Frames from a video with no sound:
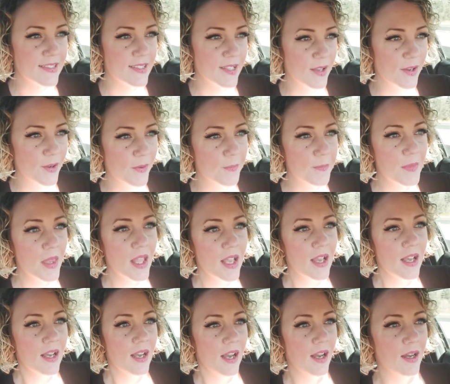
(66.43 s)
So
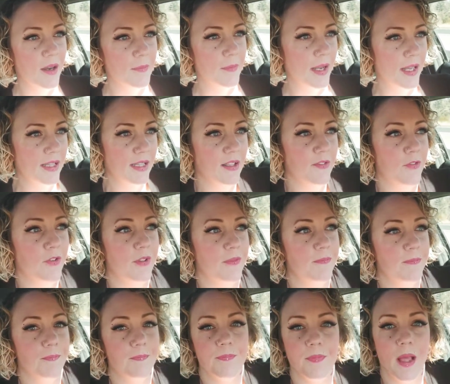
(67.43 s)
um, I live with
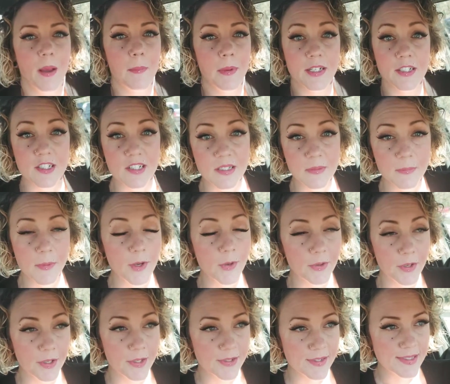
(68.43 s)
a bunch of
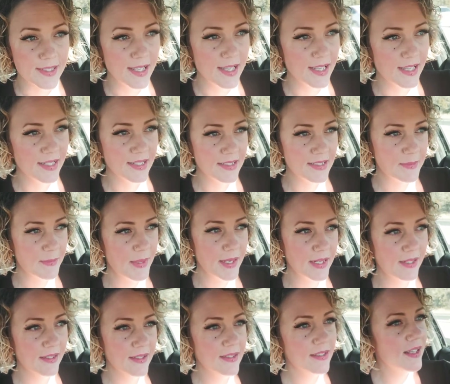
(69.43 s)
smokers and it's been
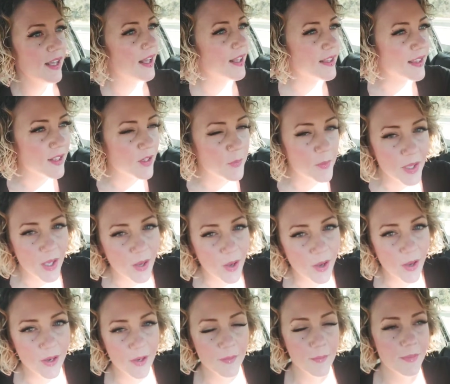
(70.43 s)
a little bit
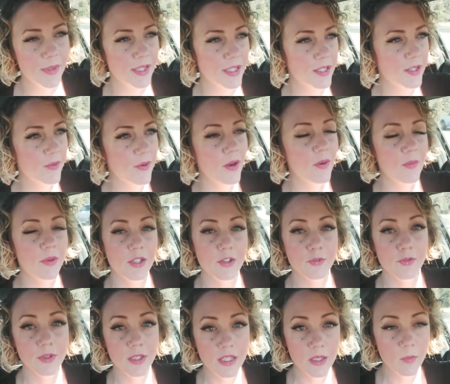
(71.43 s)
hard, but you know what? When you
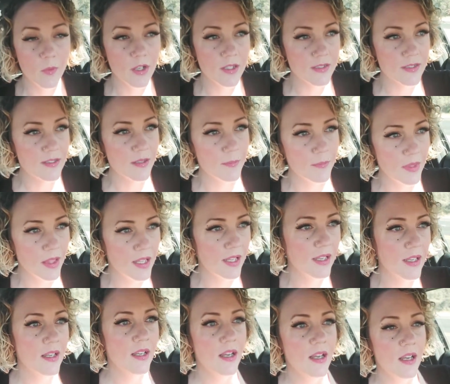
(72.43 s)
really want
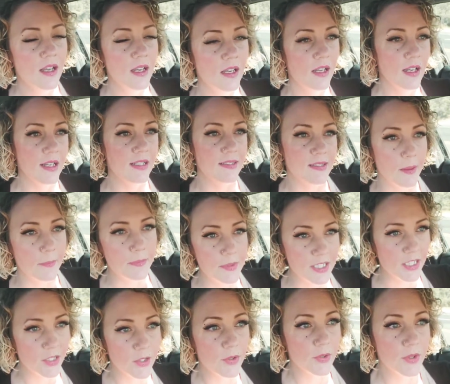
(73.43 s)
something, it's up
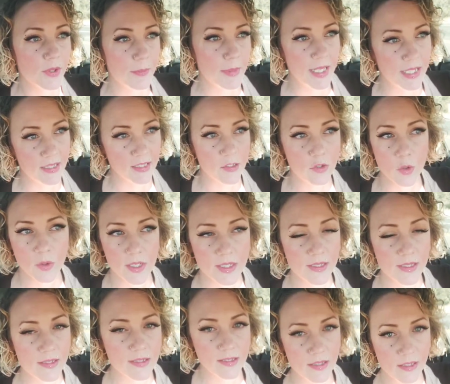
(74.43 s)
to you to make the
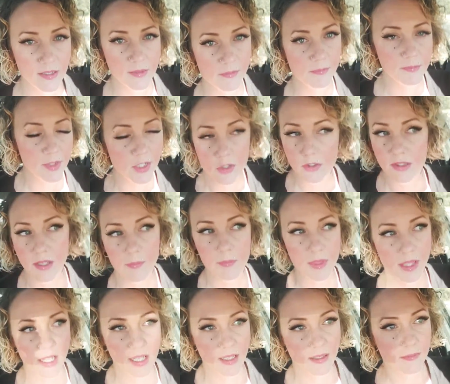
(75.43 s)
choice to do
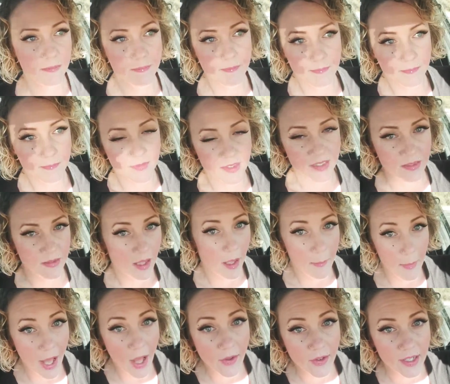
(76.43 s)
something
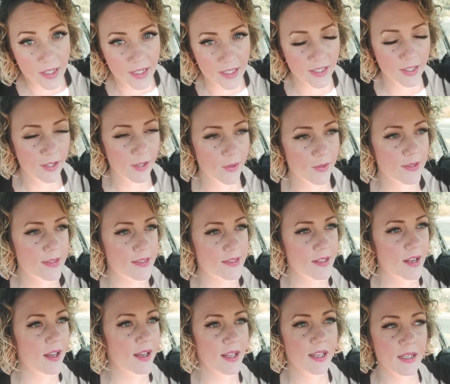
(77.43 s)
about it, you know, it's
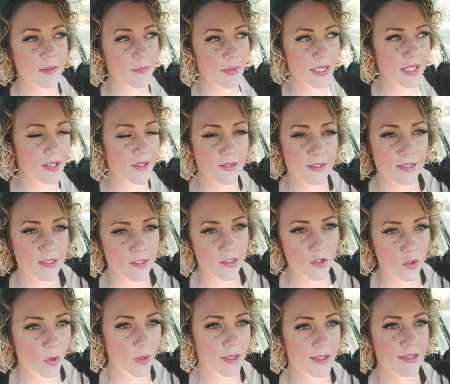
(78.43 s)
not anybody else's
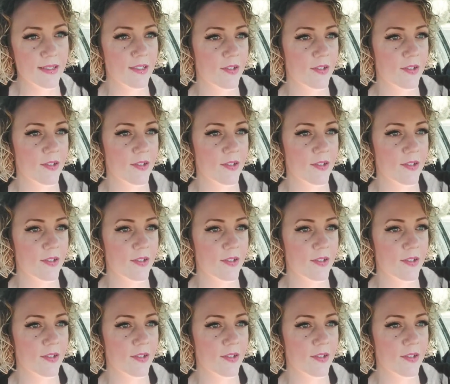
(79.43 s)
choice.